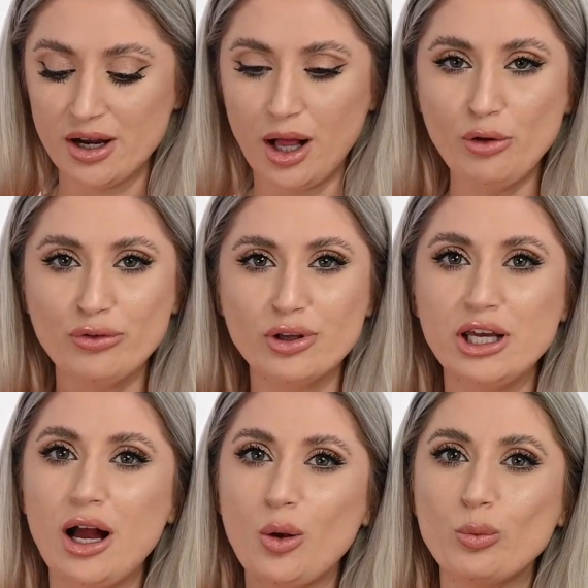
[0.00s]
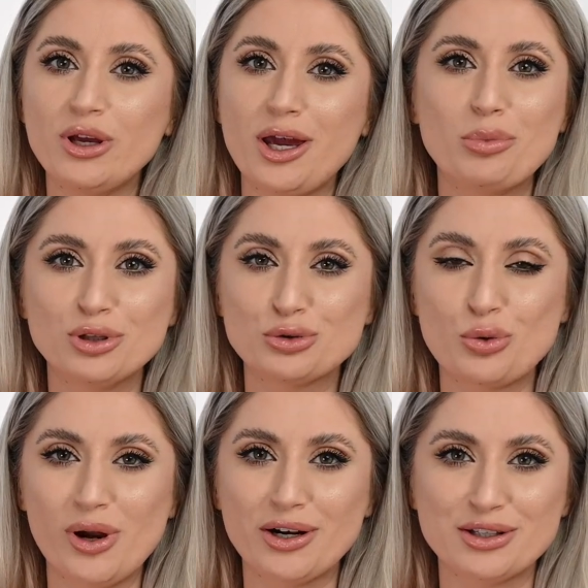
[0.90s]
Hopefully I'll be able to
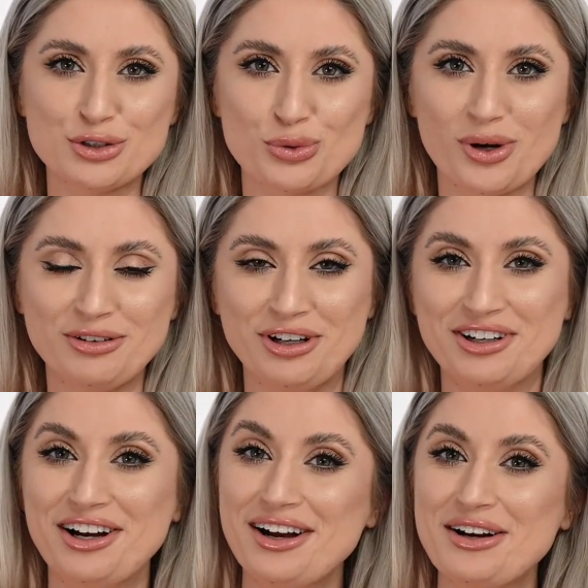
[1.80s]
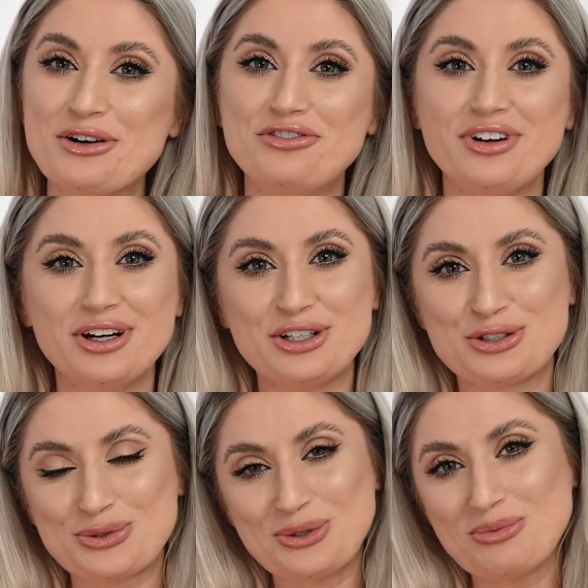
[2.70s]
wear this one very
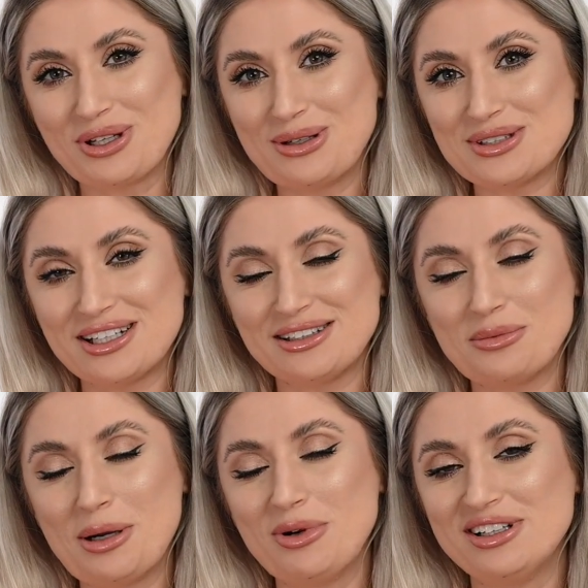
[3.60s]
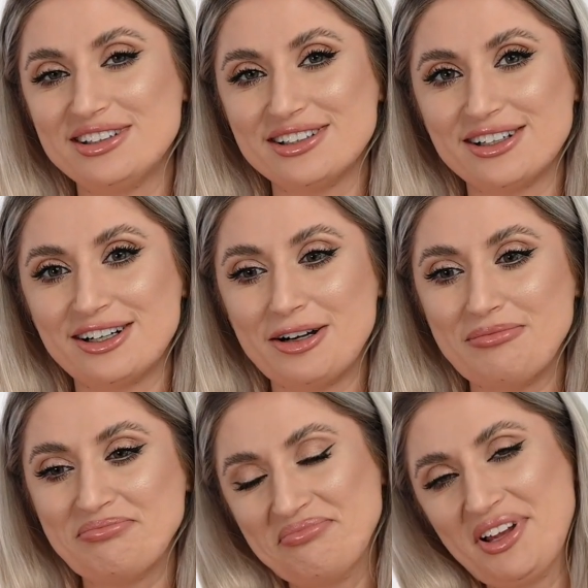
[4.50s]
soon, because at the moment
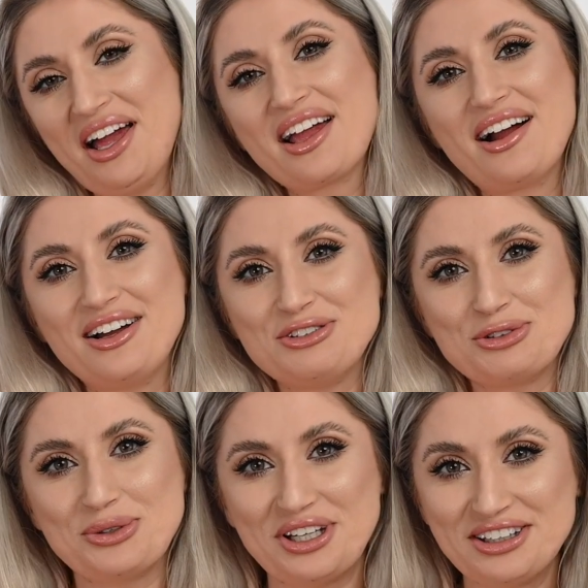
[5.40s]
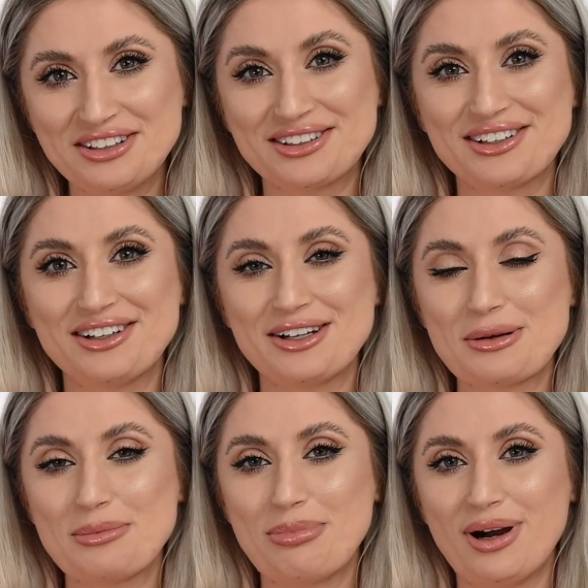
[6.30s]
I can't do it,
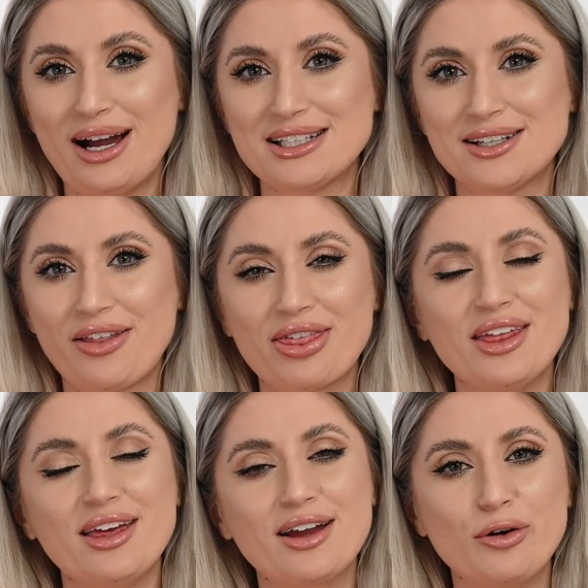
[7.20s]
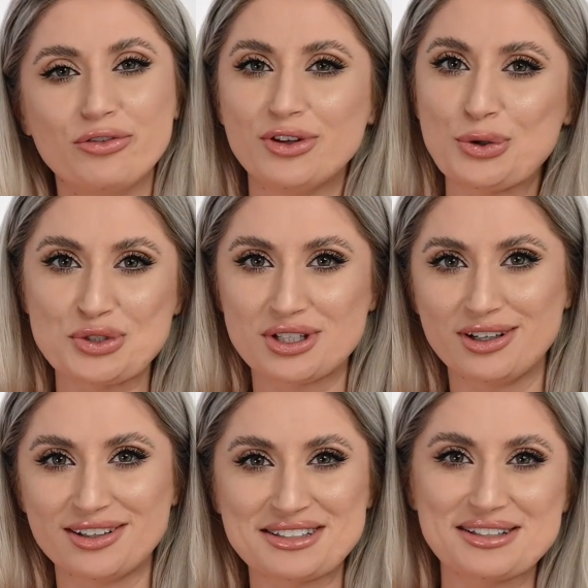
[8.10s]
but thinking of those
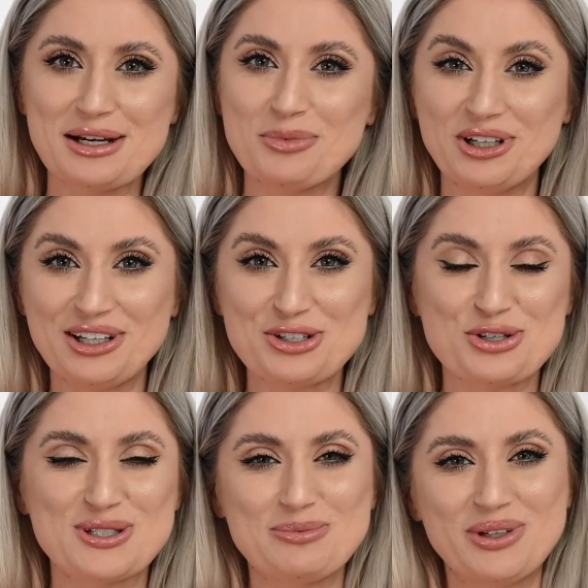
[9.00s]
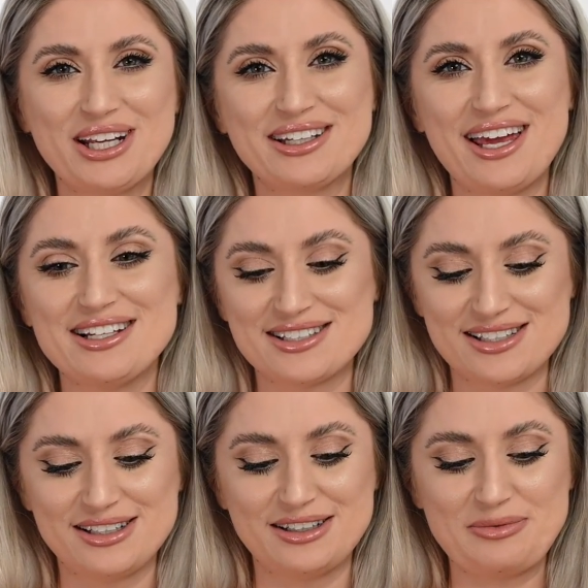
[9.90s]
summerish spring
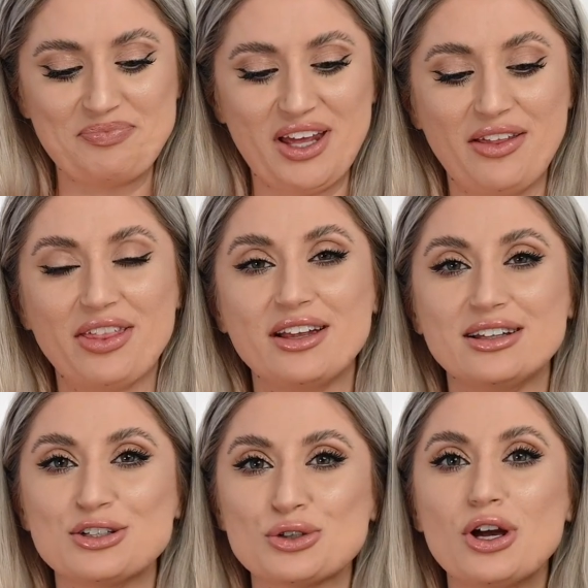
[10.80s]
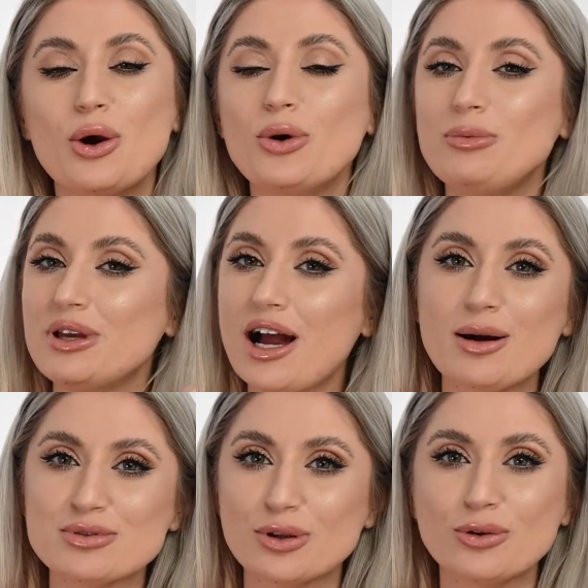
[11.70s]
days, I think this would be
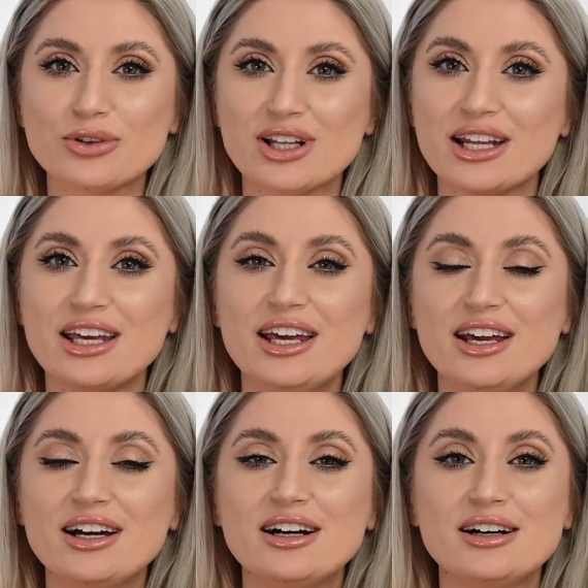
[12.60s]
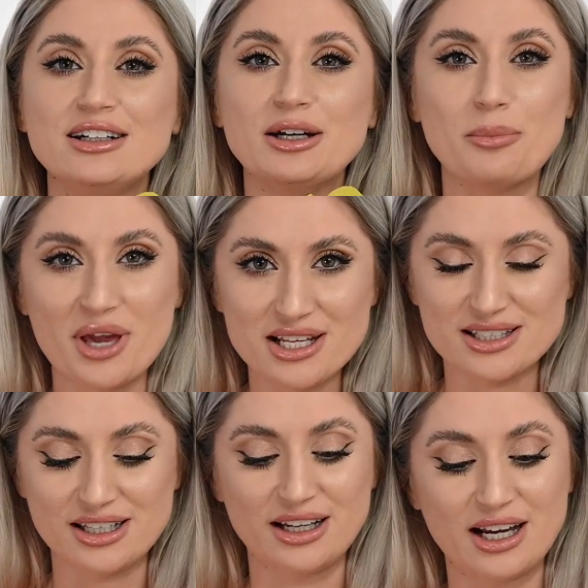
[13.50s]
absolutely an
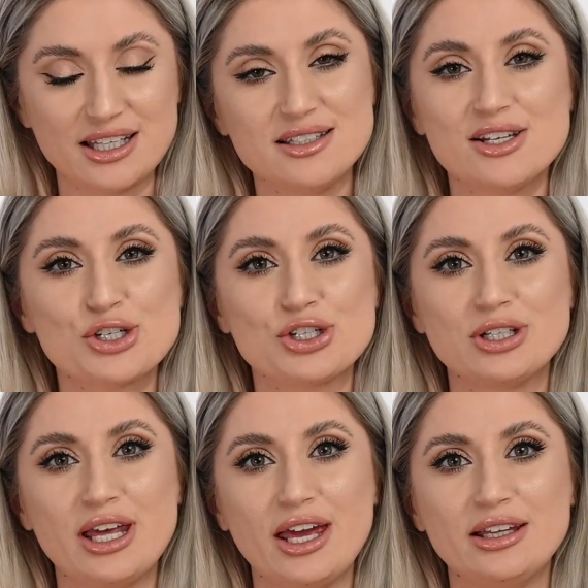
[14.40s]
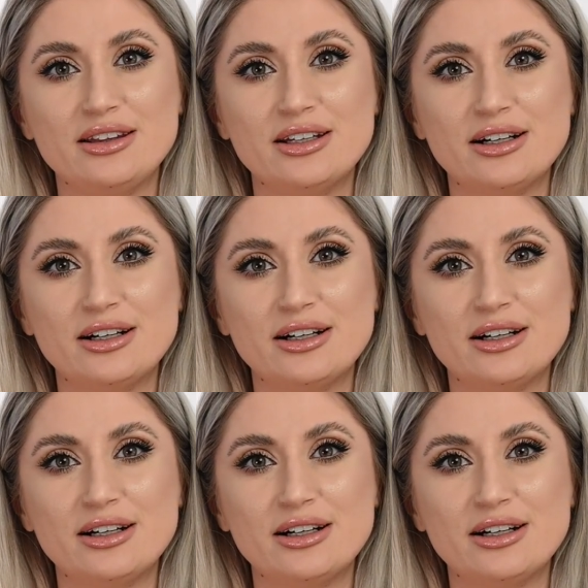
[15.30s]
amazing acquisition, and